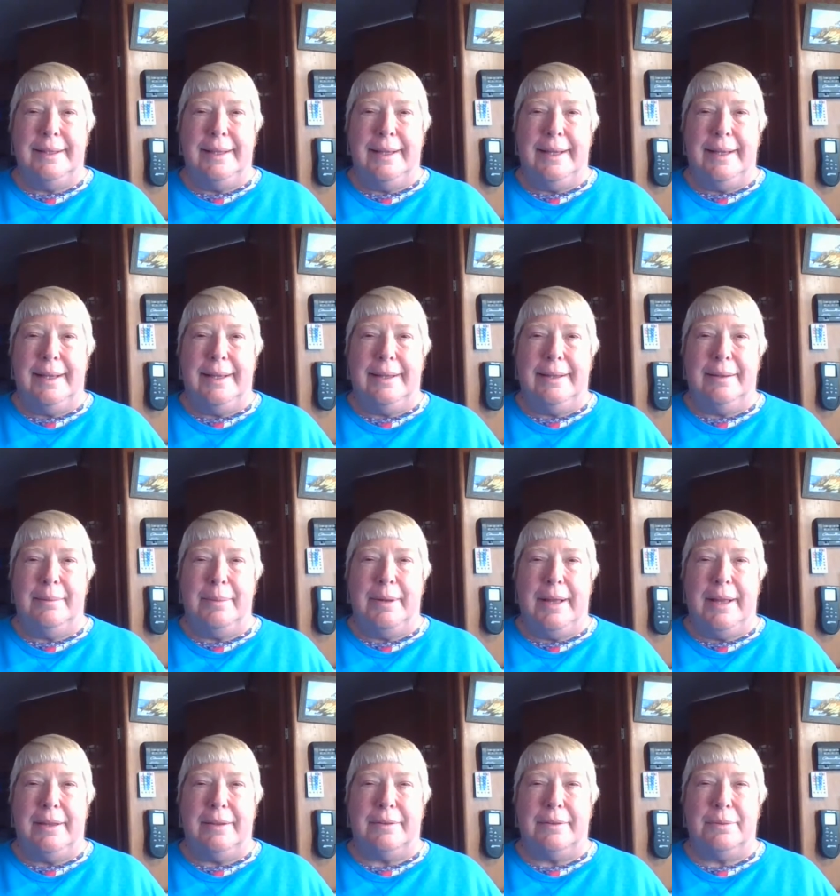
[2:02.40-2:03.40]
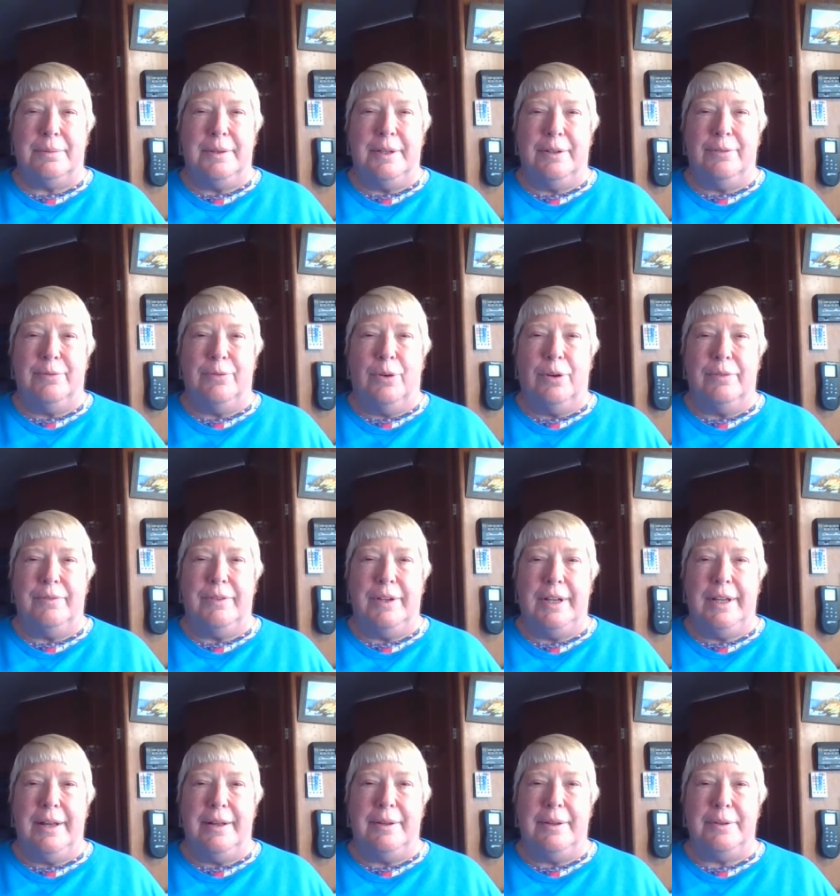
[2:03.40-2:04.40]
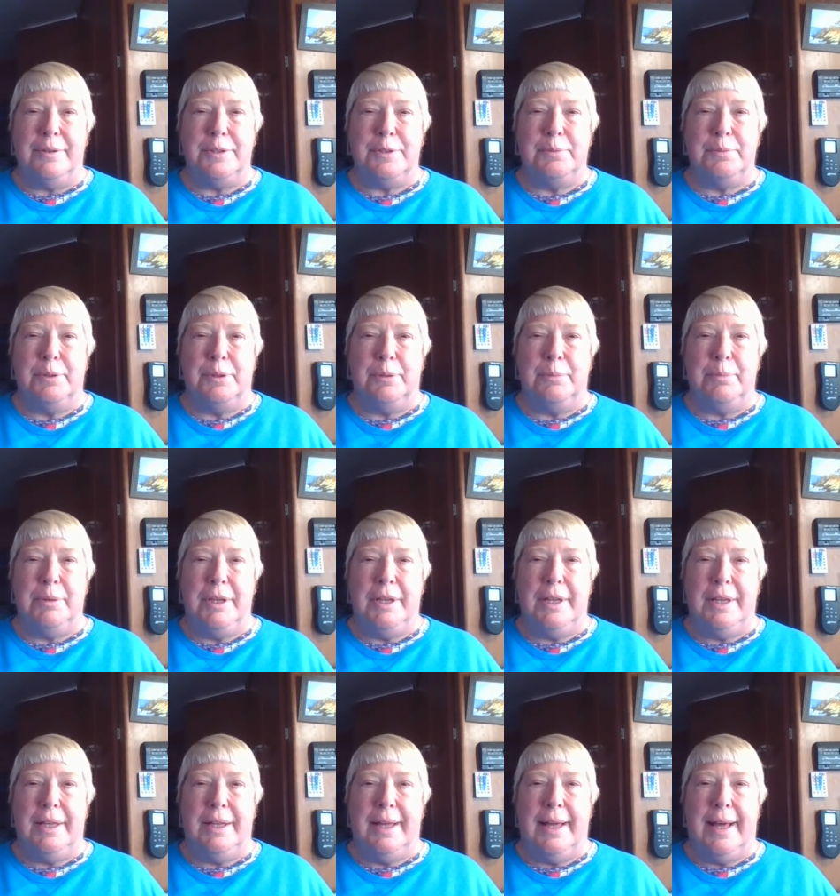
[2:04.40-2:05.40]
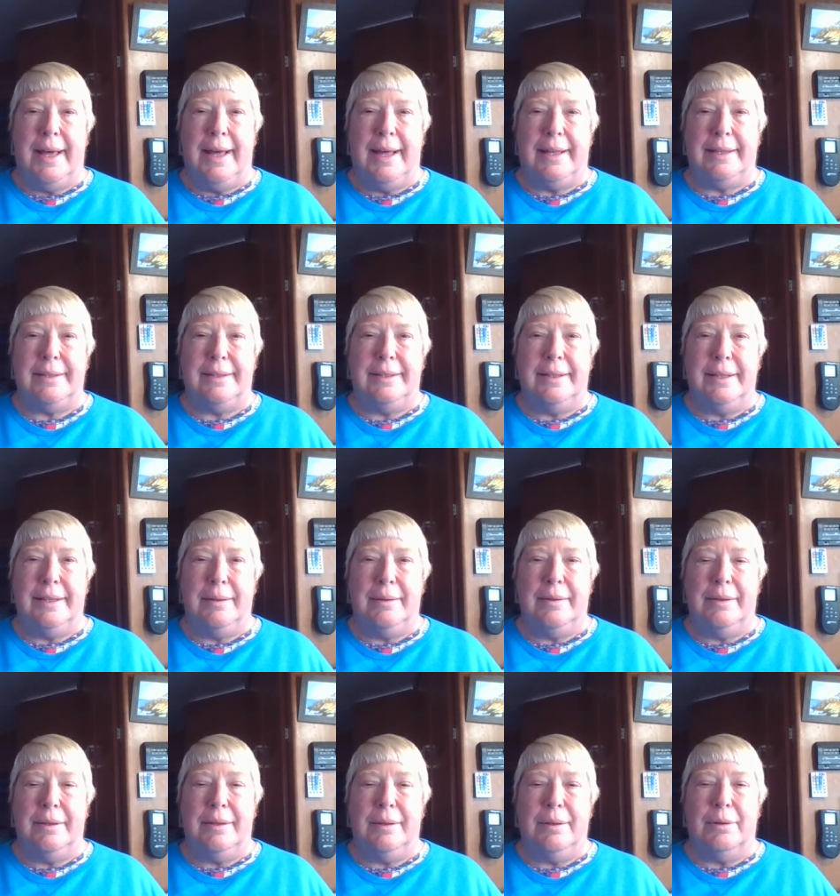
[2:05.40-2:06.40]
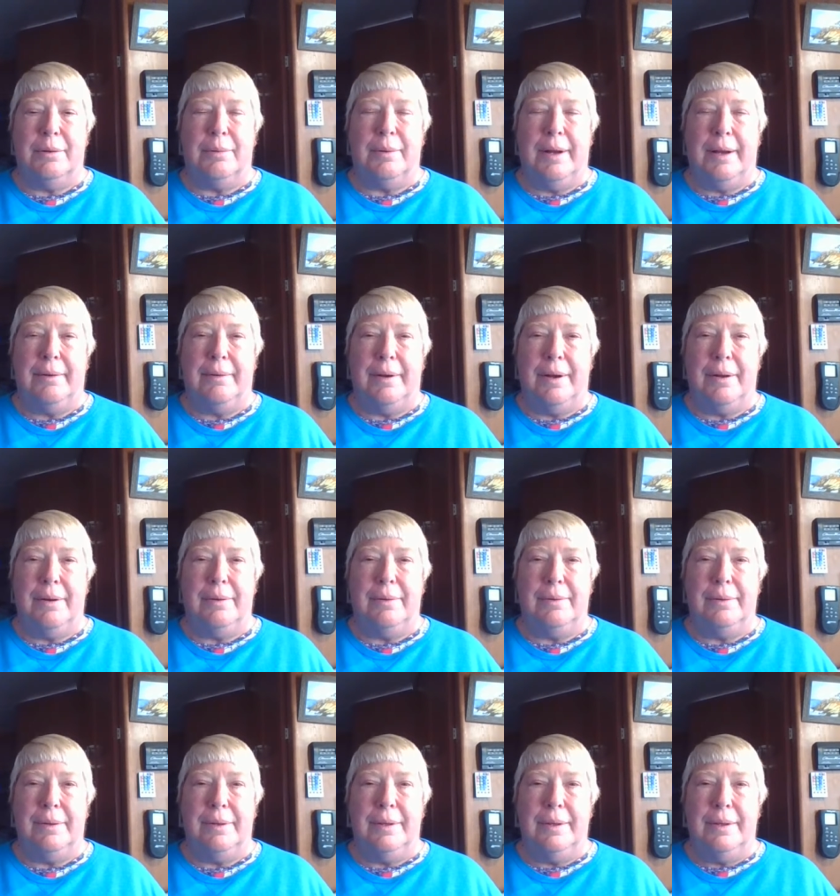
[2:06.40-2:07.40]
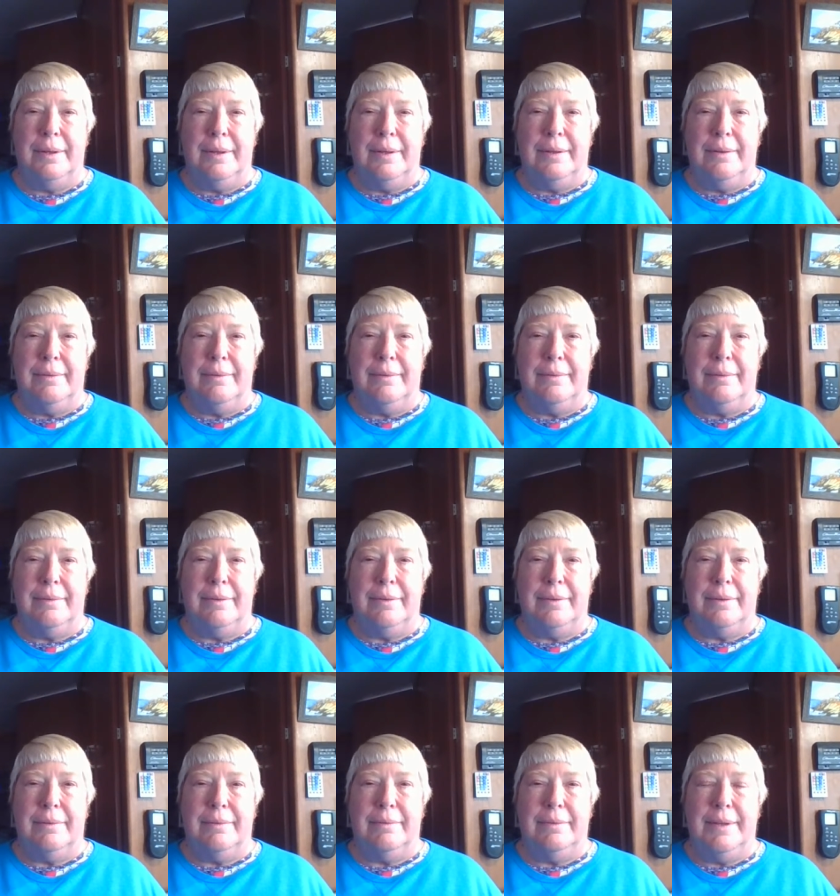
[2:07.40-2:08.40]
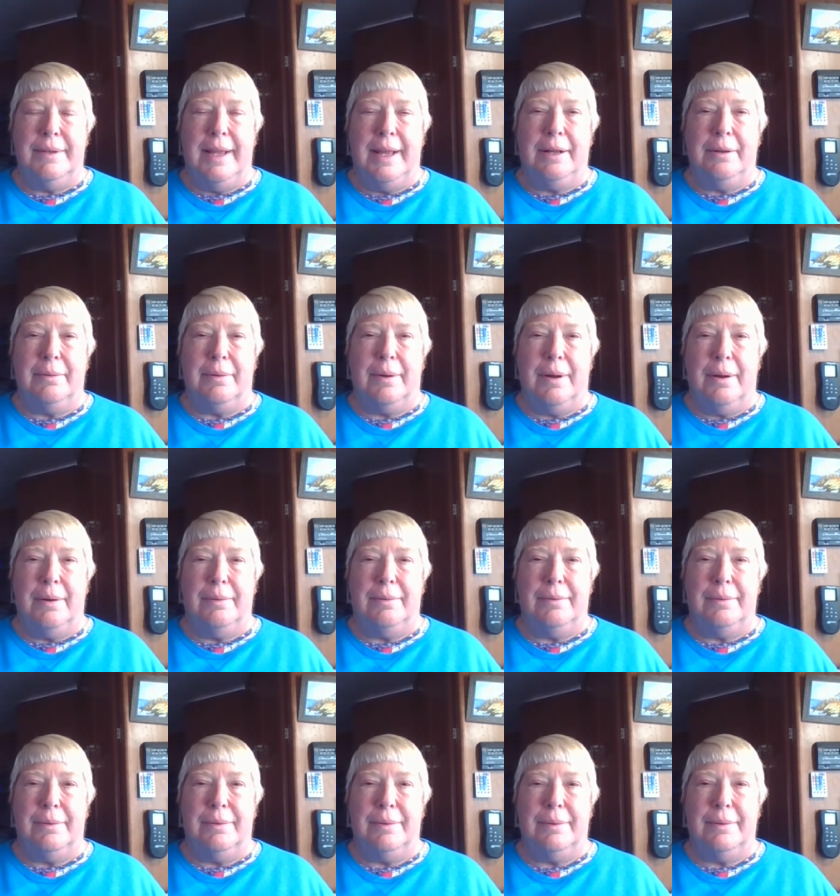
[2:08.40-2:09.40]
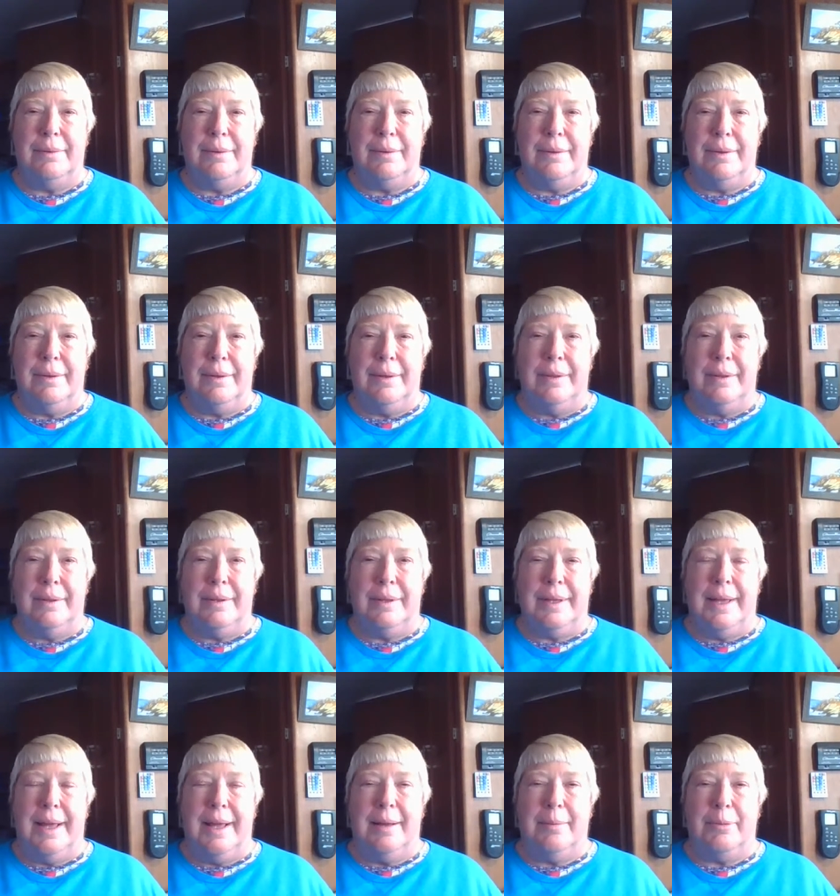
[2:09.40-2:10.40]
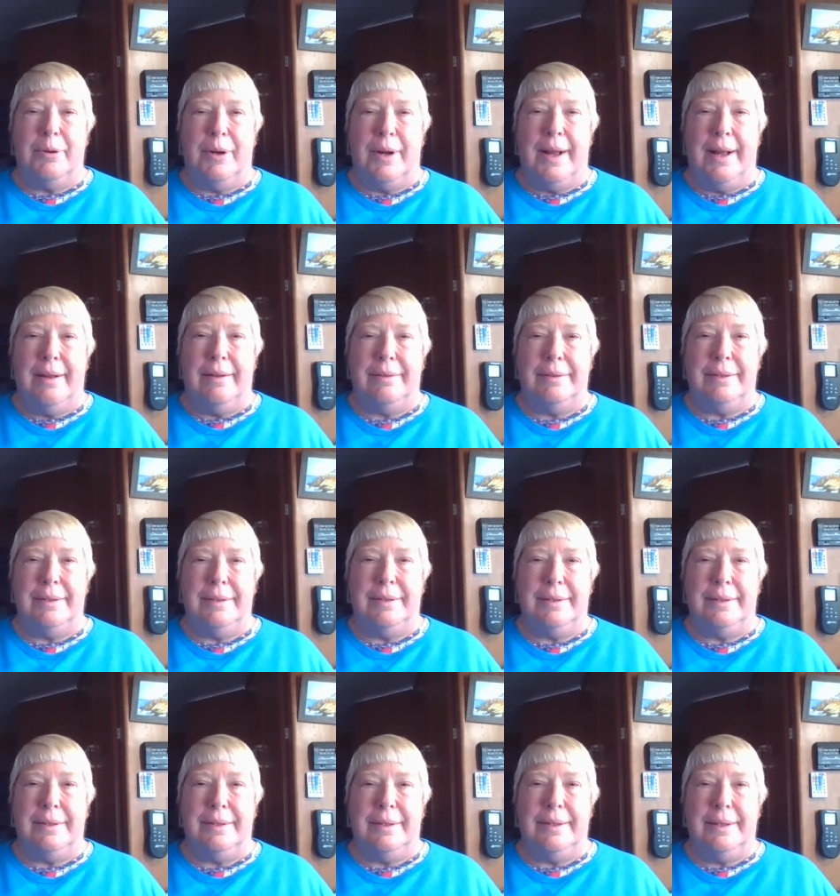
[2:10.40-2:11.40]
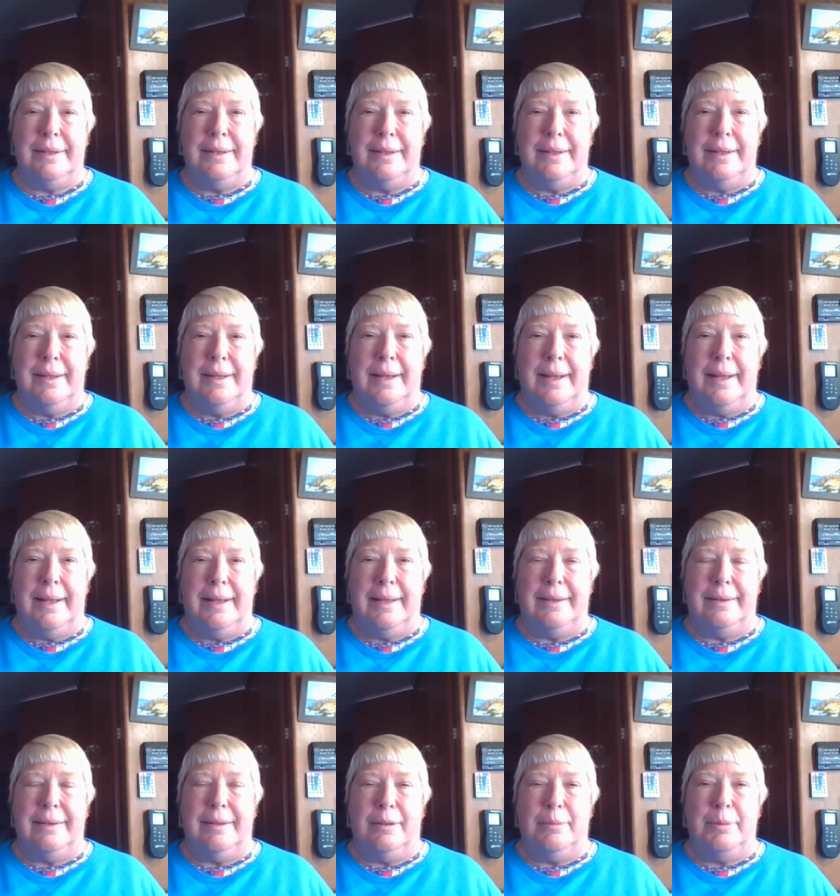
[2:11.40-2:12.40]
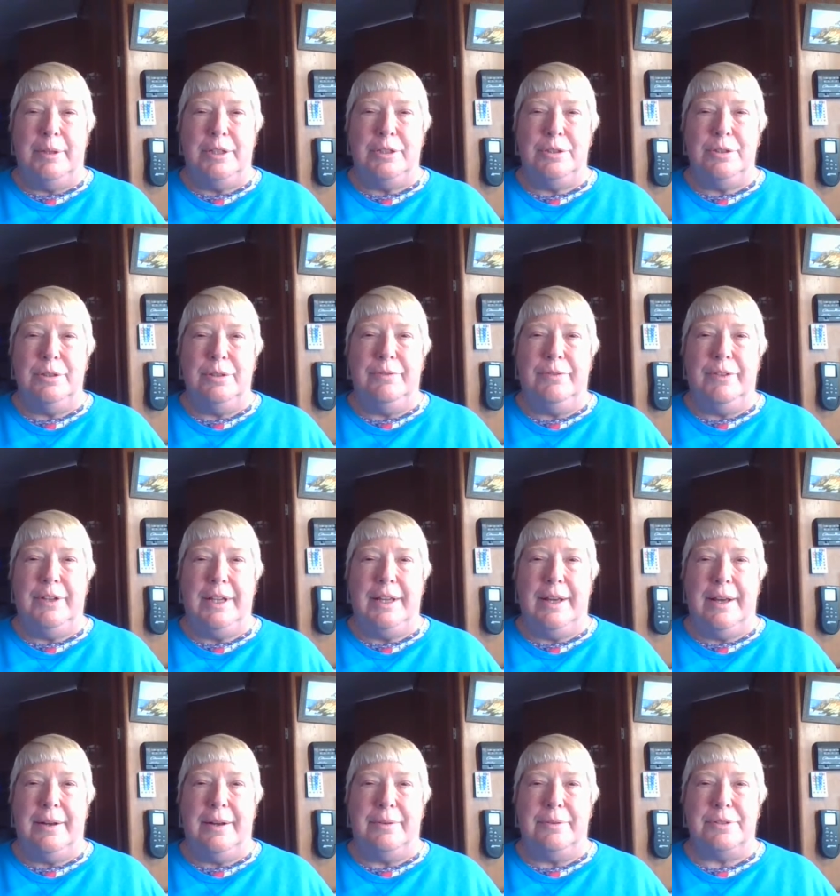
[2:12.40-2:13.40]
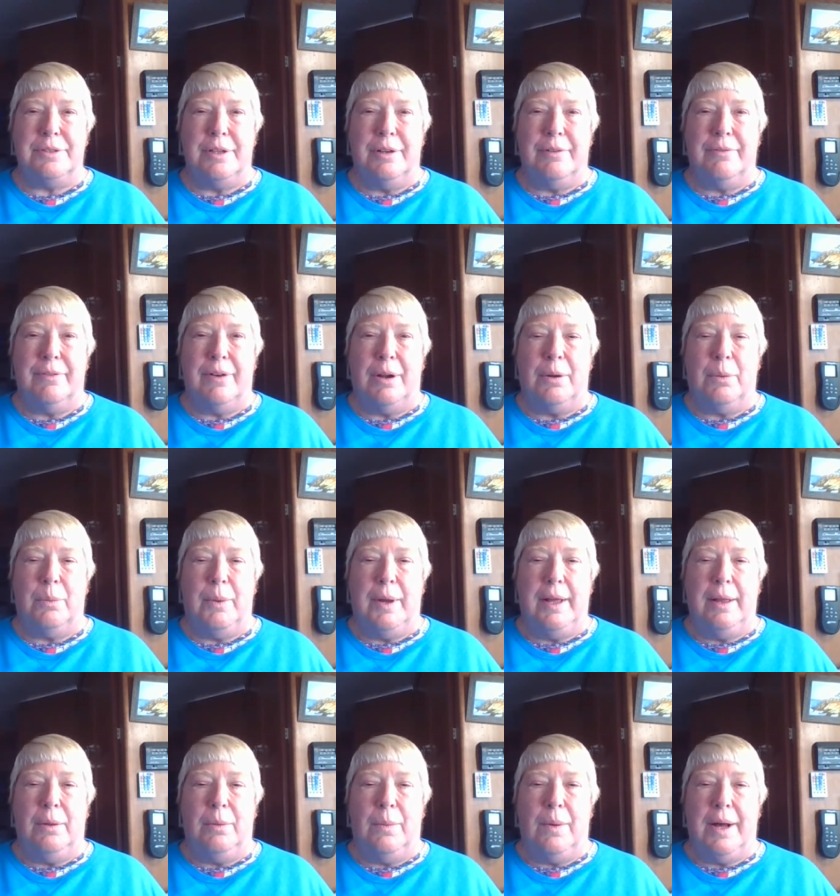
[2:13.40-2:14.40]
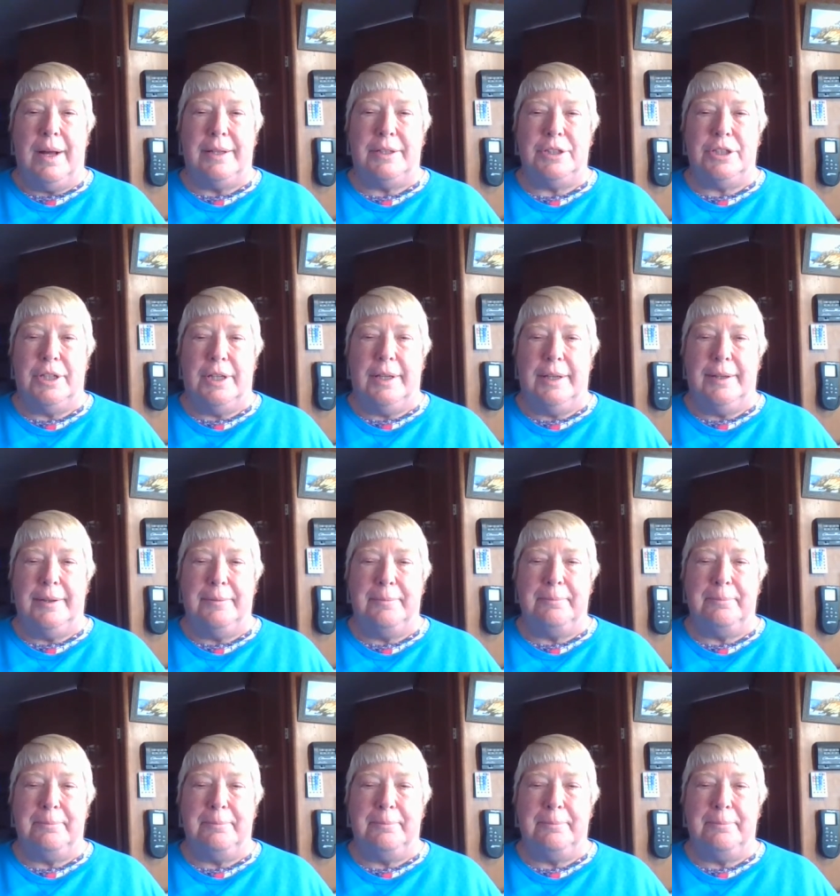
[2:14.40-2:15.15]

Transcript: And about 3 or 4 videos will be at the Guerrero Negro campground. And there'll be 2 videos of our whale watching